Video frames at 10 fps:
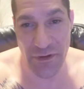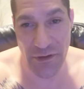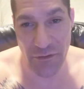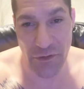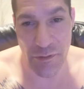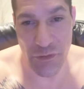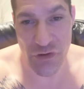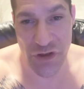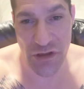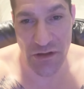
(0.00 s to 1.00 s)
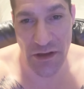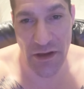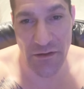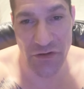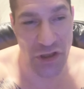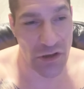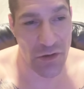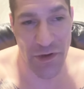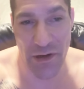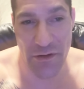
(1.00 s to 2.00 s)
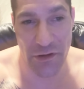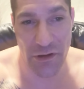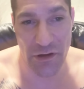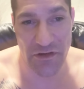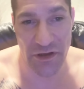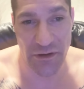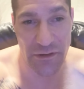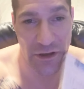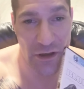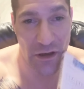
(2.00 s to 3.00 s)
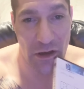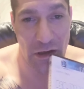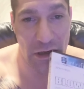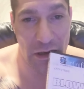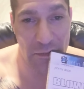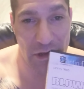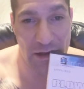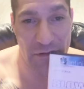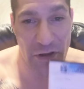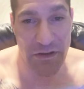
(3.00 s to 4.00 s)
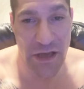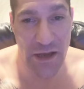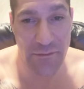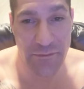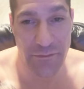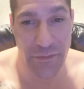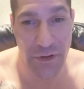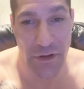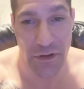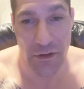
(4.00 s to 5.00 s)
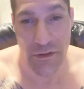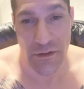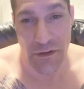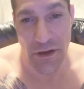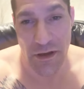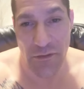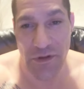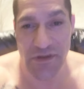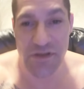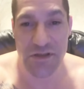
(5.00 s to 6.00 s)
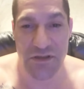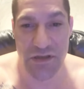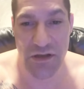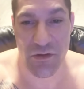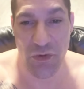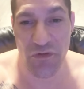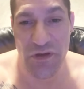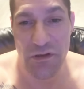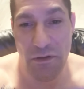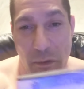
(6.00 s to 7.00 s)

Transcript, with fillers: I really appreciate that. And check out my other content. I'm live all the time. Anyways, this is the other movie.